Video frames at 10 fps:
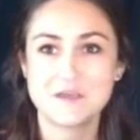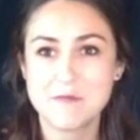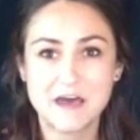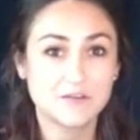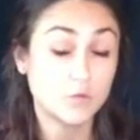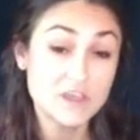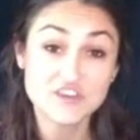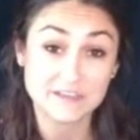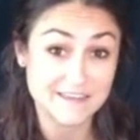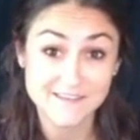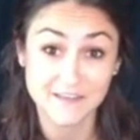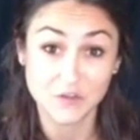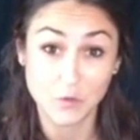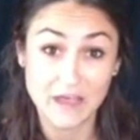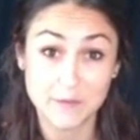amount of widget links on
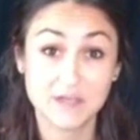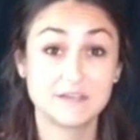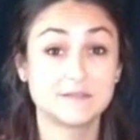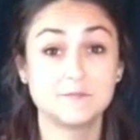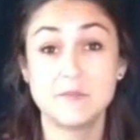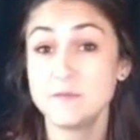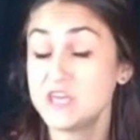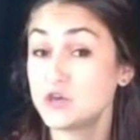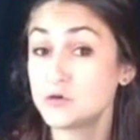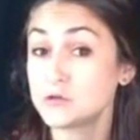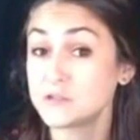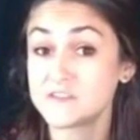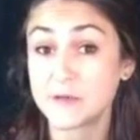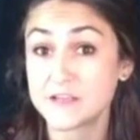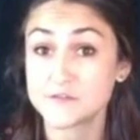the web? Maybe Google is
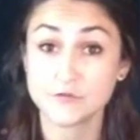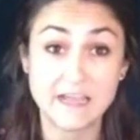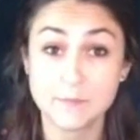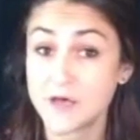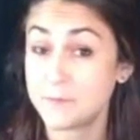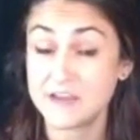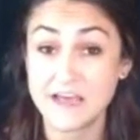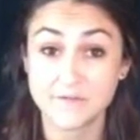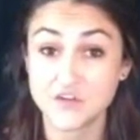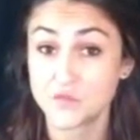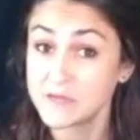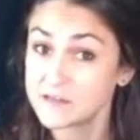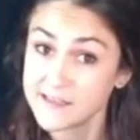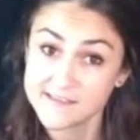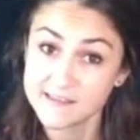about to ramp up in efforts
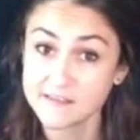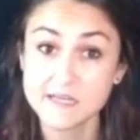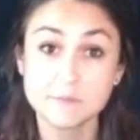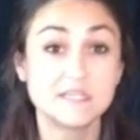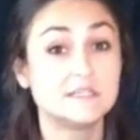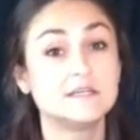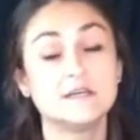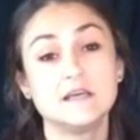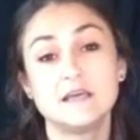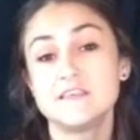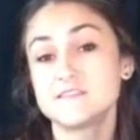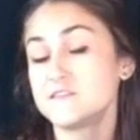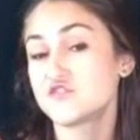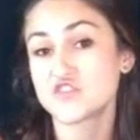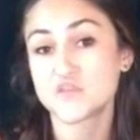penalizing them. This
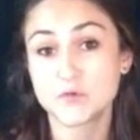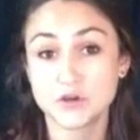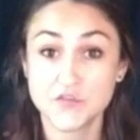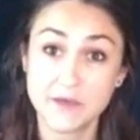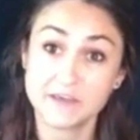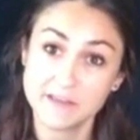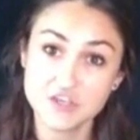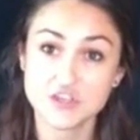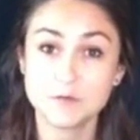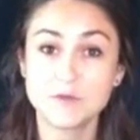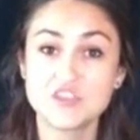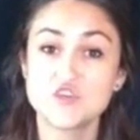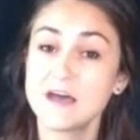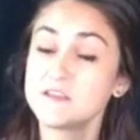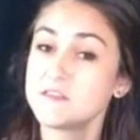is just pure speculation, but you
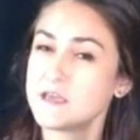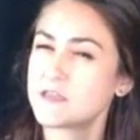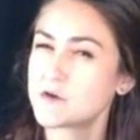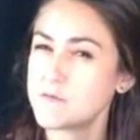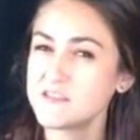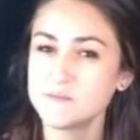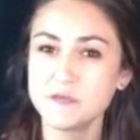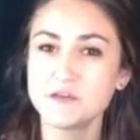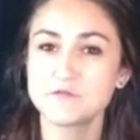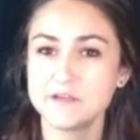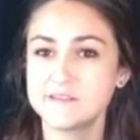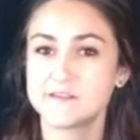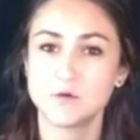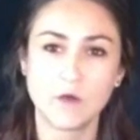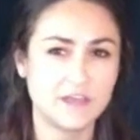have to think there must be a
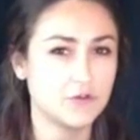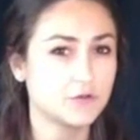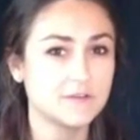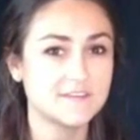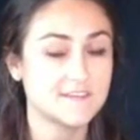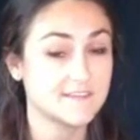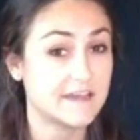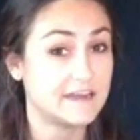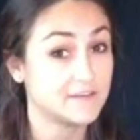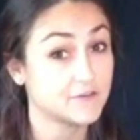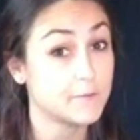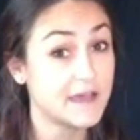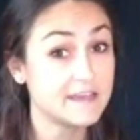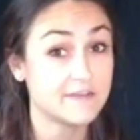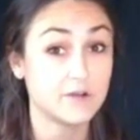reason why Google is deciding to
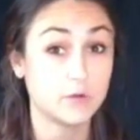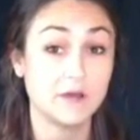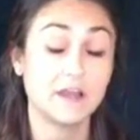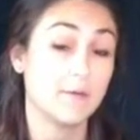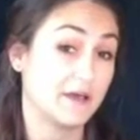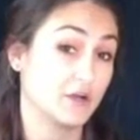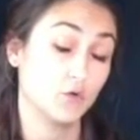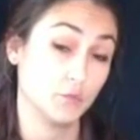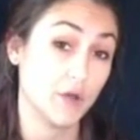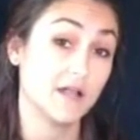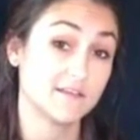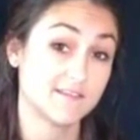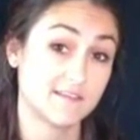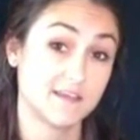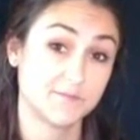remind everyone about an old
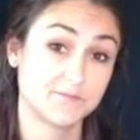policy.